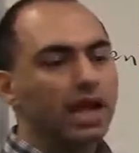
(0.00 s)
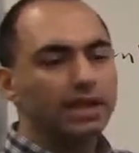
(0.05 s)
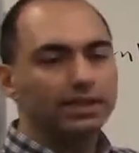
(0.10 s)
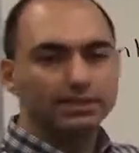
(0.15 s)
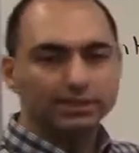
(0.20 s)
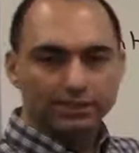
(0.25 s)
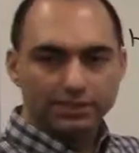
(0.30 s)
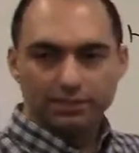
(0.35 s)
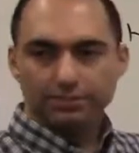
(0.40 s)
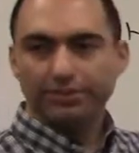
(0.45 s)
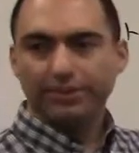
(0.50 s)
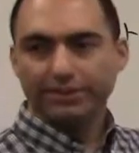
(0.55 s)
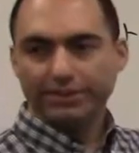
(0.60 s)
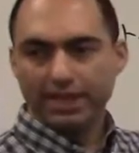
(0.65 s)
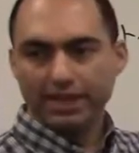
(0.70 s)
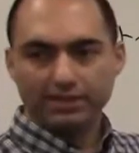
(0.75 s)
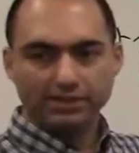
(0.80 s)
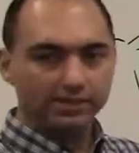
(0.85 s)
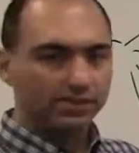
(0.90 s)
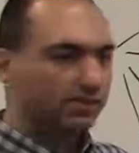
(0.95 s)
in simple
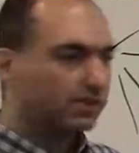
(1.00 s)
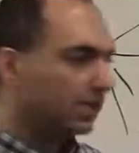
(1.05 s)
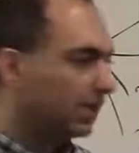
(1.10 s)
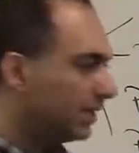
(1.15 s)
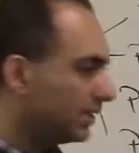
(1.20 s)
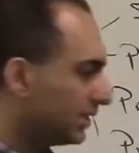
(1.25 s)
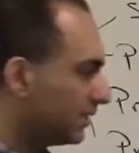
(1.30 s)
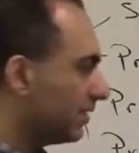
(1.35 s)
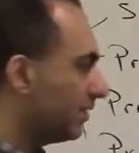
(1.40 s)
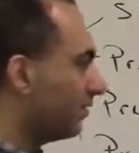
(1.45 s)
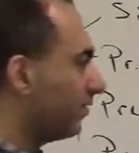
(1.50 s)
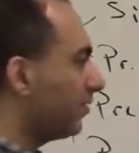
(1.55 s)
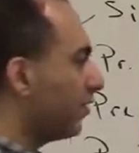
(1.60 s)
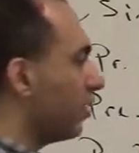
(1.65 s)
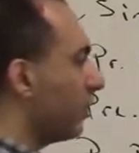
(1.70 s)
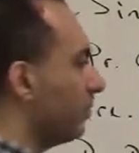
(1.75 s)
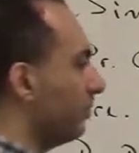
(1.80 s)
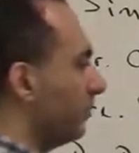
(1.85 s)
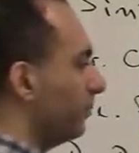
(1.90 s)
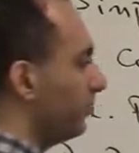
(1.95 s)
tenses, it's the
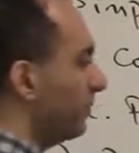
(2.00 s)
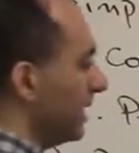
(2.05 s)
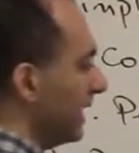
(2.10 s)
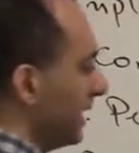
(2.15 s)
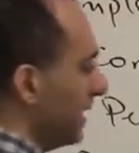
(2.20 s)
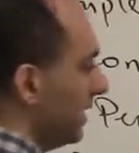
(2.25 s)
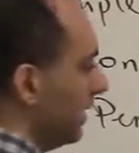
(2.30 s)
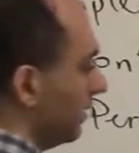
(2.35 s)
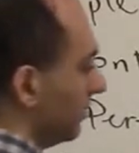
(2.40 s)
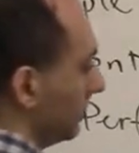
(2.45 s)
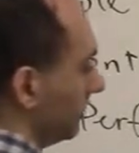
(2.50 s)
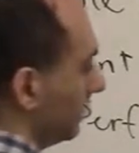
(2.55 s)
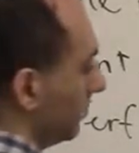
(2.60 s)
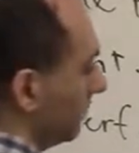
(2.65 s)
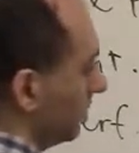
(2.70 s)
verb be.